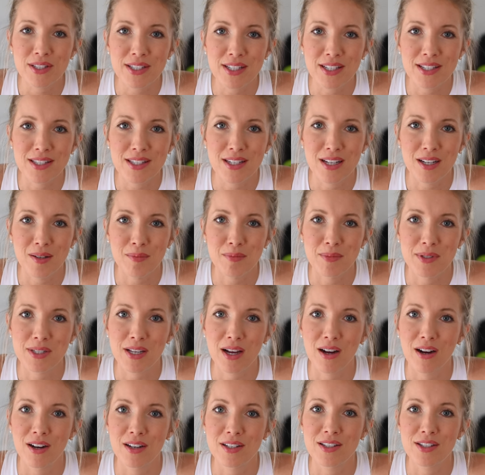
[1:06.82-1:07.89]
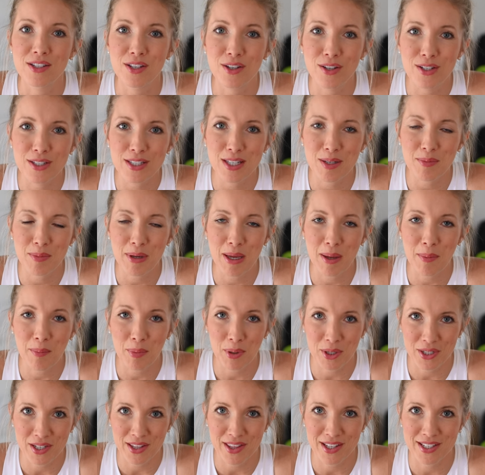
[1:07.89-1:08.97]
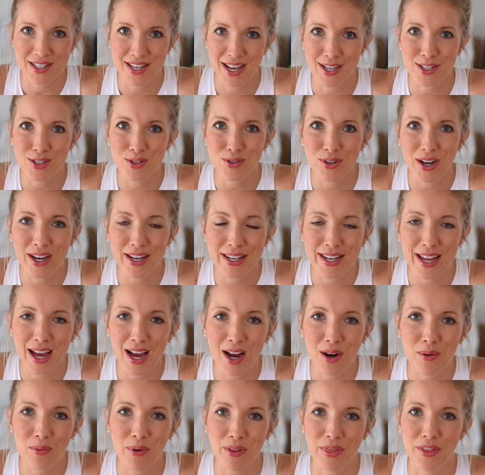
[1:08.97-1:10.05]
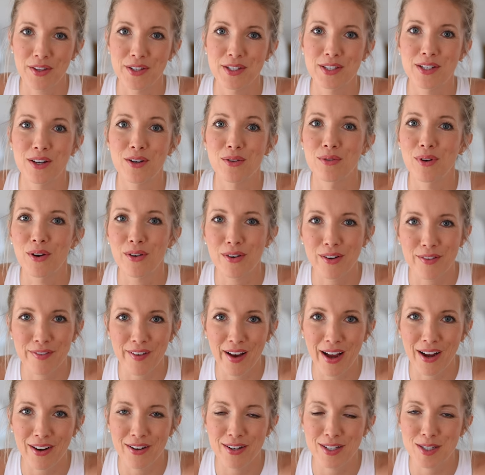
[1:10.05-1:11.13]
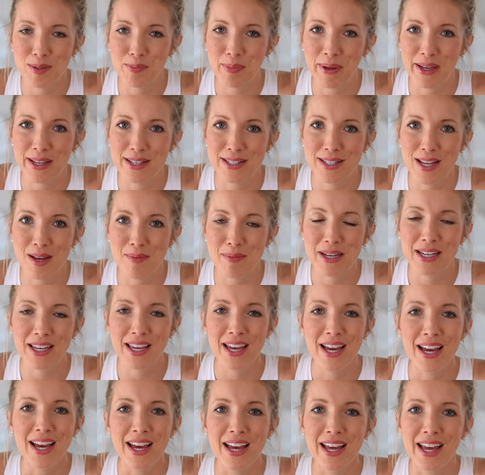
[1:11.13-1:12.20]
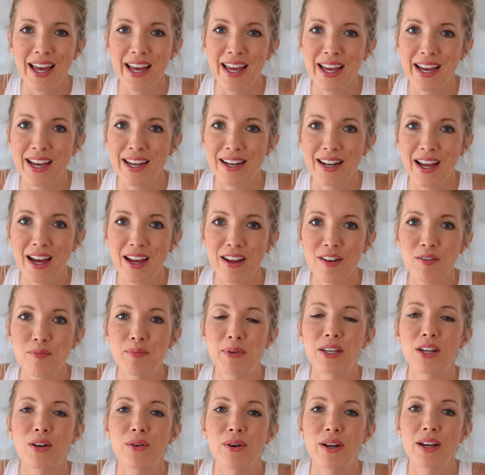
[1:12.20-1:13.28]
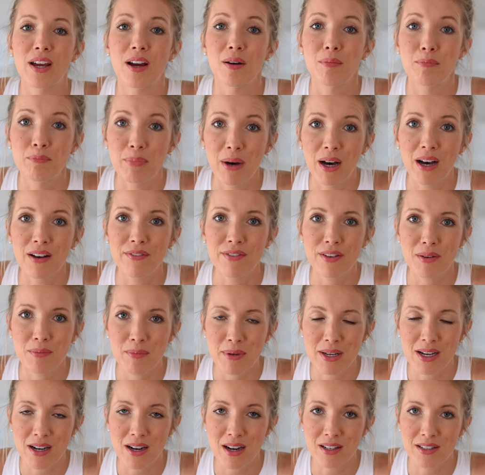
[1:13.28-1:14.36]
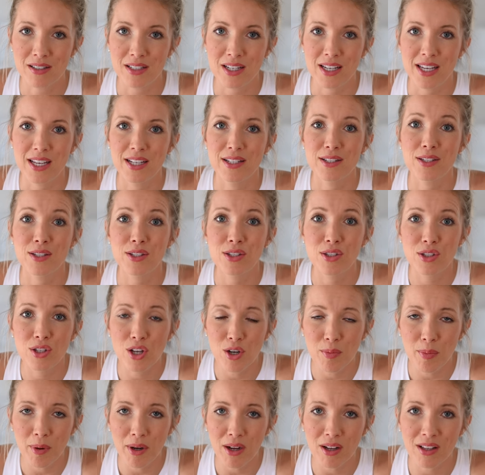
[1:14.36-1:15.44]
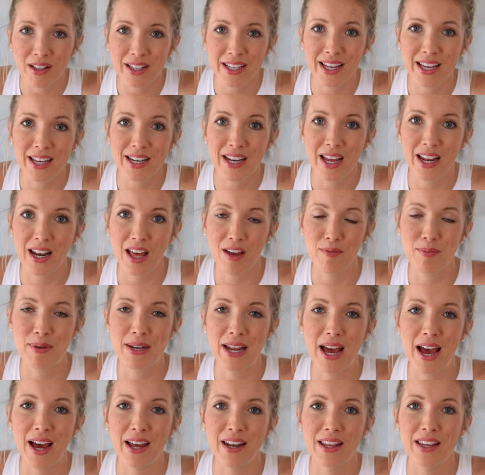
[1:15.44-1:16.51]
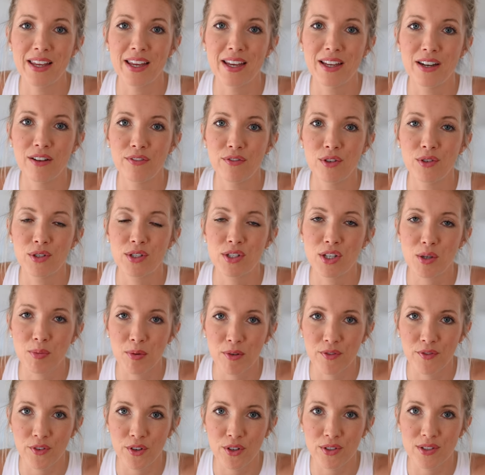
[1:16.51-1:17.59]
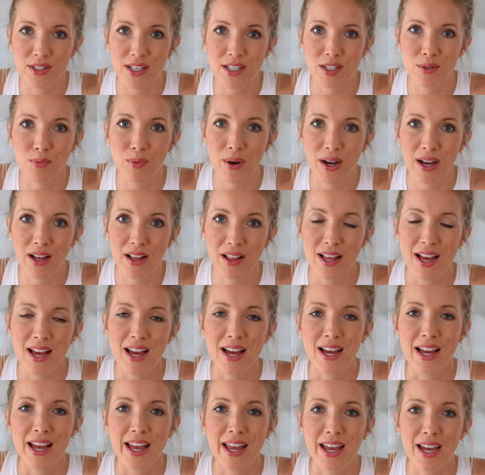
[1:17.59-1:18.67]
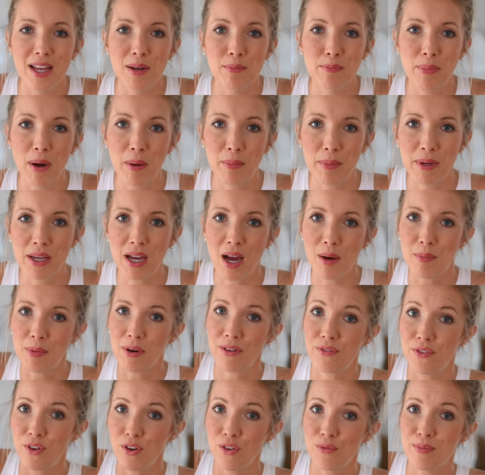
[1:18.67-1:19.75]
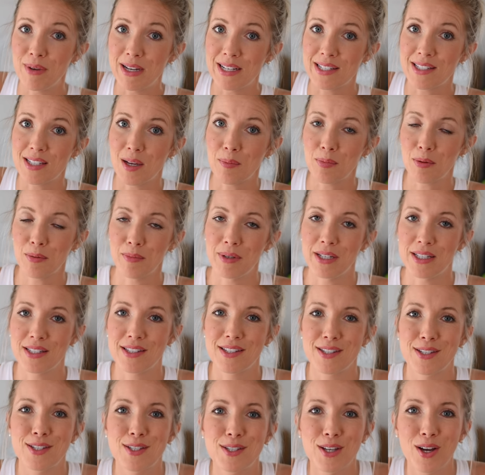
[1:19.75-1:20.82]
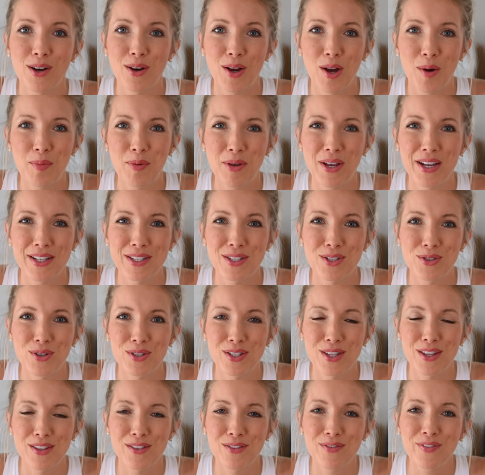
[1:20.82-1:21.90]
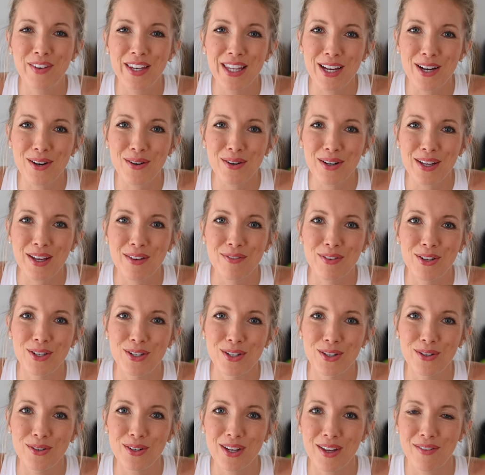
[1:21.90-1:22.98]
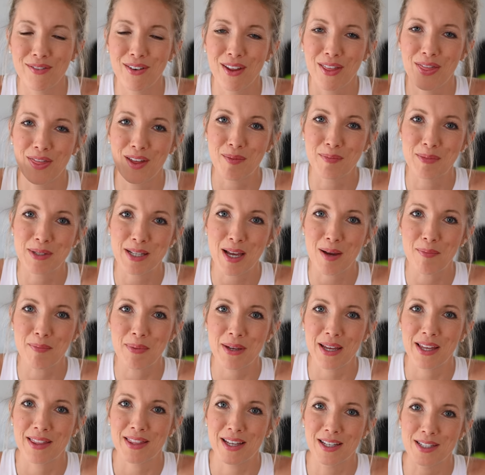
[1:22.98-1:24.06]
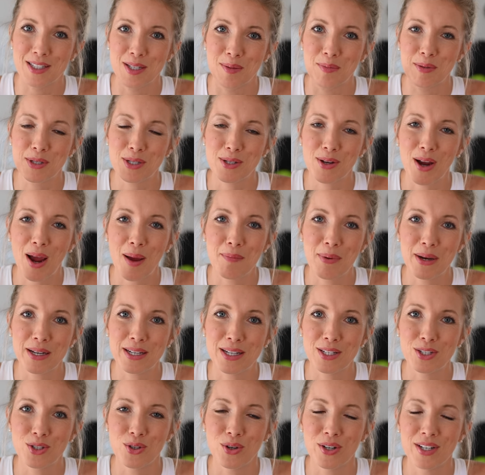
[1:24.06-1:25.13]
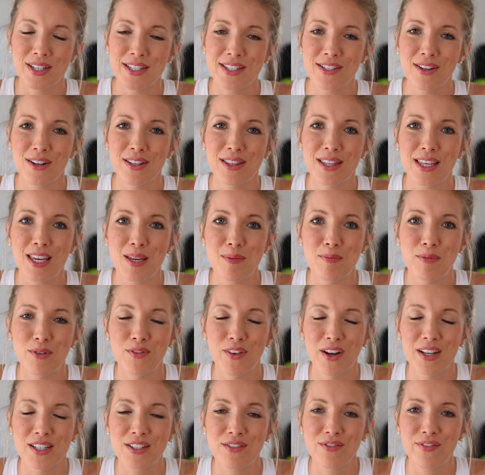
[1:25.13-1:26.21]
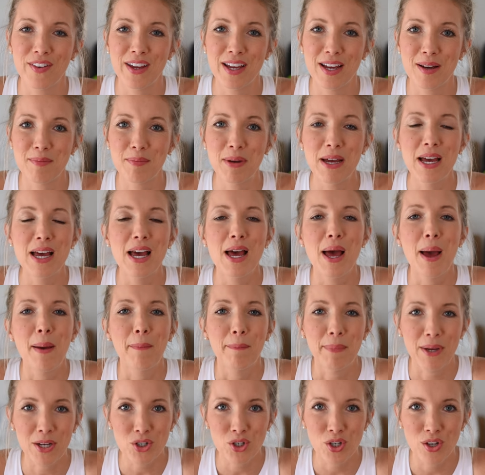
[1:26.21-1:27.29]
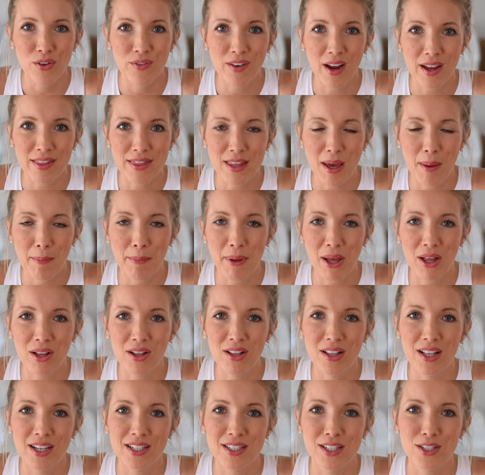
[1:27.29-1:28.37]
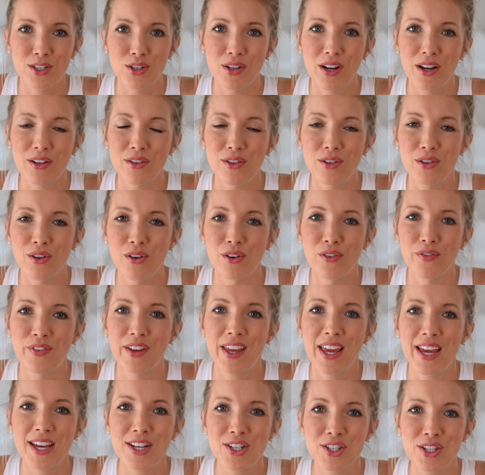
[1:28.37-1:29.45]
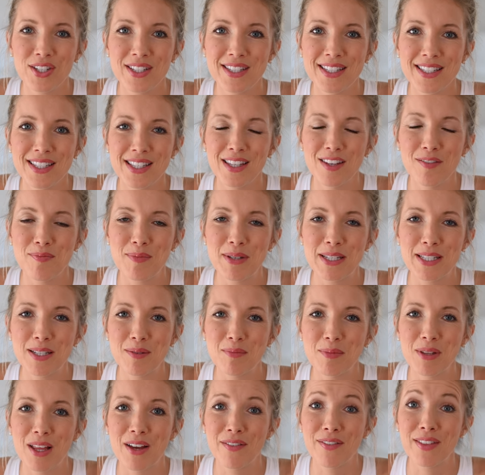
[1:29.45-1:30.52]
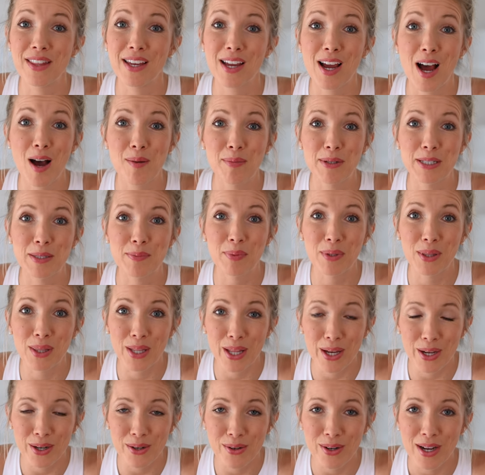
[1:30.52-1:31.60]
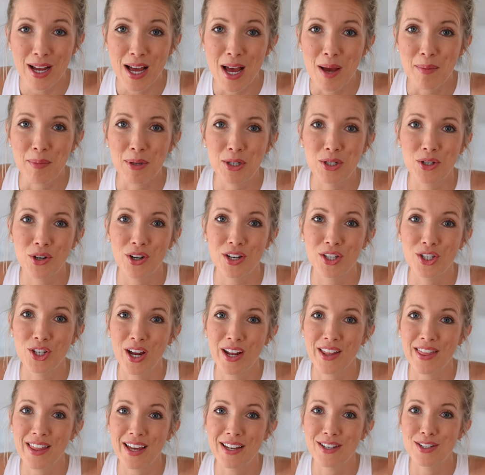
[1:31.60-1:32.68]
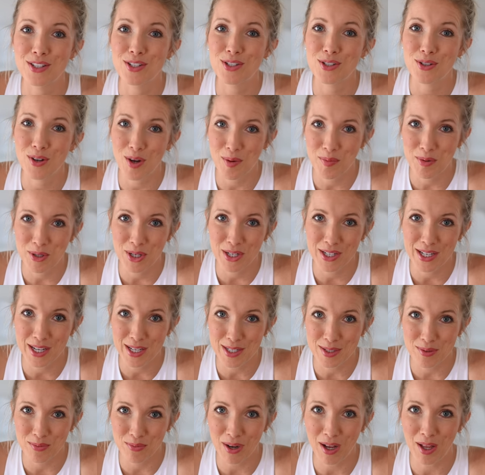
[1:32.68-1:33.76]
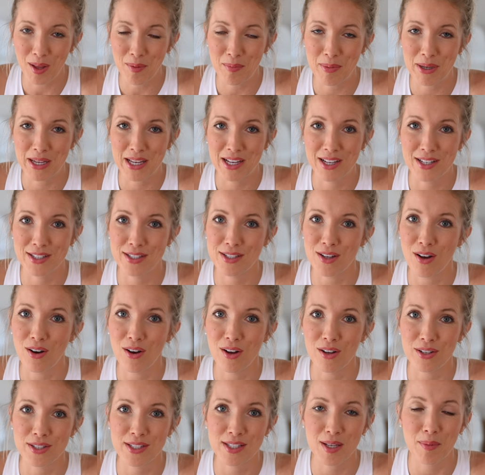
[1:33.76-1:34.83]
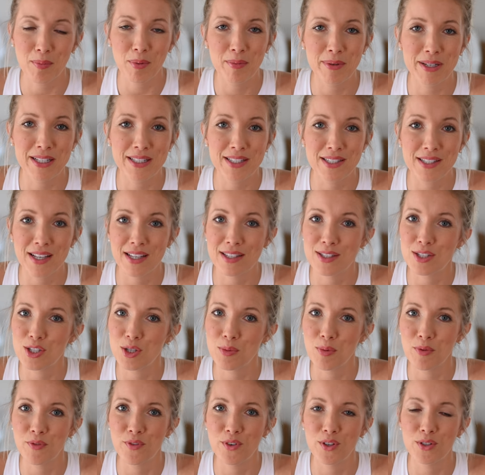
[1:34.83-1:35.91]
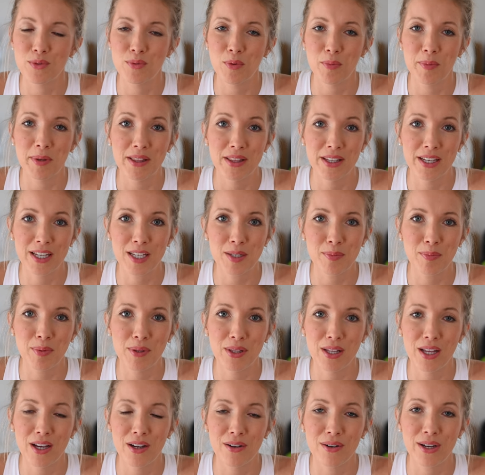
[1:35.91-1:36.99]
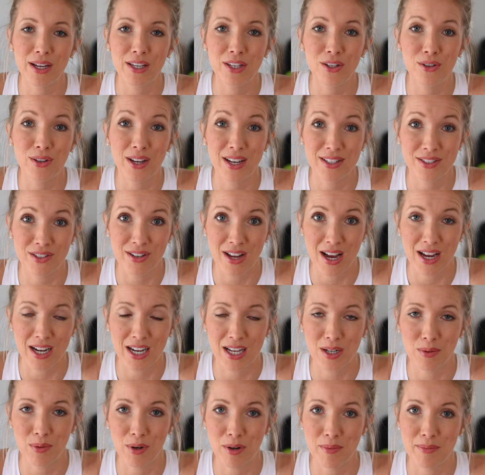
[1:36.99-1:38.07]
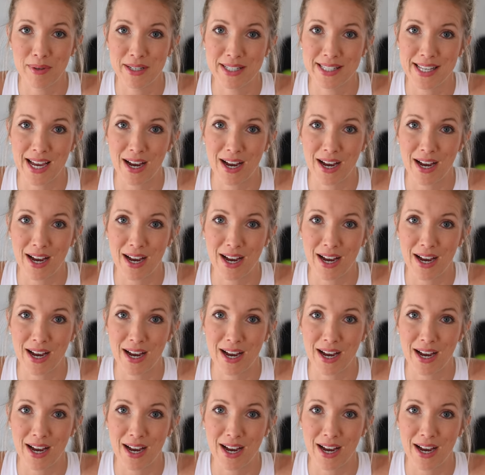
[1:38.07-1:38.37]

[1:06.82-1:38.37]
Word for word: systems are seriously being put to the test right now with this coronavirus pandemic, and I have been going above and beyond to eat super clean, and I've been adding in a few superfoods as well and bumping up a few of my supplements. So I hope you guys enjoyed this video. If you do, give it a thumbs up, hit that subscribe button, and join us here at the Eat, Move, Rest fam. Make sure you've got that bell clicked to turn on your notifications. Leave me some love in the comments below. Be sure to check that description as well because all supplements and superfoods will be linked below below and you guys are not going to want to miss